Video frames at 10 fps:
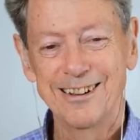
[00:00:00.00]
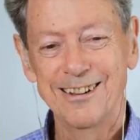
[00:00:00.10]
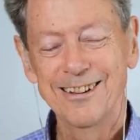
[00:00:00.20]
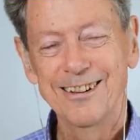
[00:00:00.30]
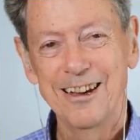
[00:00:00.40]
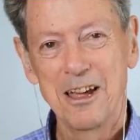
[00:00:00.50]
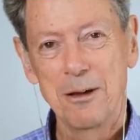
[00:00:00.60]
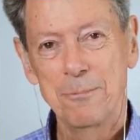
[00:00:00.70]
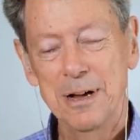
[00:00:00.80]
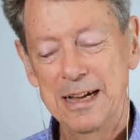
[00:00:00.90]
Yeah.
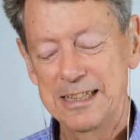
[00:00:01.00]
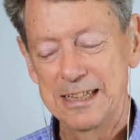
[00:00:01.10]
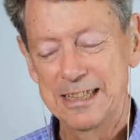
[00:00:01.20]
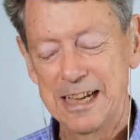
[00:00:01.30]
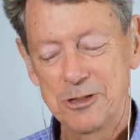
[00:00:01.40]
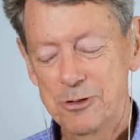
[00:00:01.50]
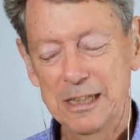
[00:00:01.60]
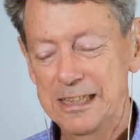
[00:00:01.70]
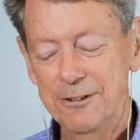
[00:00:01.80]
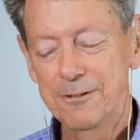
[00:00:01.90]
But that's
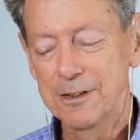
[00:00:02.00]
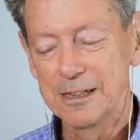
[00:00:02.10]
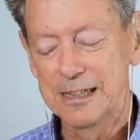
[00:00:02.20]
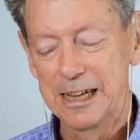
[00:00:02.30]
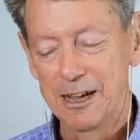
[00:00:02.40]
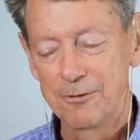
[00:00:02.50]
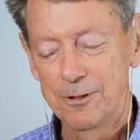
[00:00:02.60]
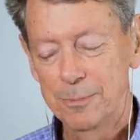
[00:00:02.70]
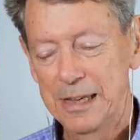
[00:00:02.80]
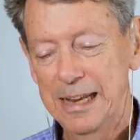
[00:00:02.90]
really different
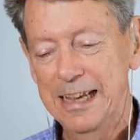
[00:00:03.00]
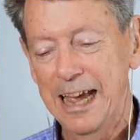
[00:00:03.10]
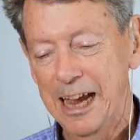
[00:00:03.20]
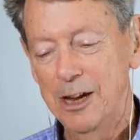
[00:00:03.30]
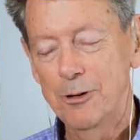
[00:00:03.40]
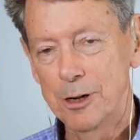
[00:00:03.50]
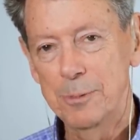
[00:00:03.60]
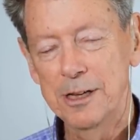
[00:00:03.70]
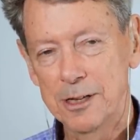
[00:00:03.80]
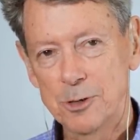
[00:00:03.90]
from getting angry
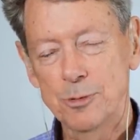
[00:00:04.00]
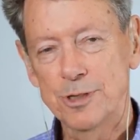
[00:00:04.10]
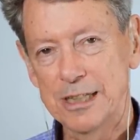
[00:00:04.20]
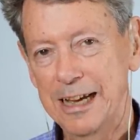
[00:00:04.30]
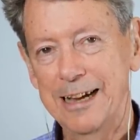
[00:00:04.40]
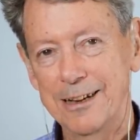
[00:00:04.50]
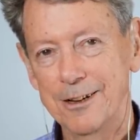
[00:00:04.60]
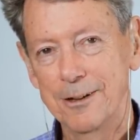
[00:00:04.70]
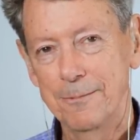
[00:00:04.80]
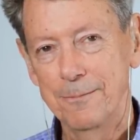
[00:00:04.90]
because we're sad